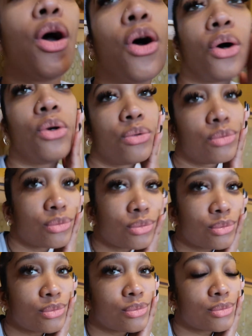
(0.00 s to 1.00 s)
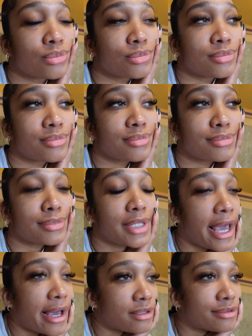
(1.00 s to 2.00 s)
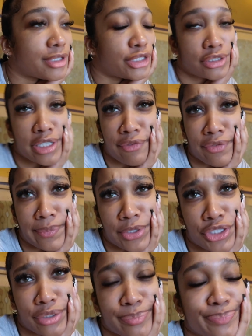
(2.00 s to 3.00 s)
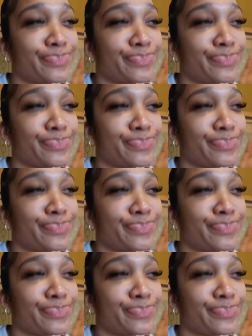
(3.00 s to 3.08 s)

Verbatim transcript: oh yeah i just came from the gym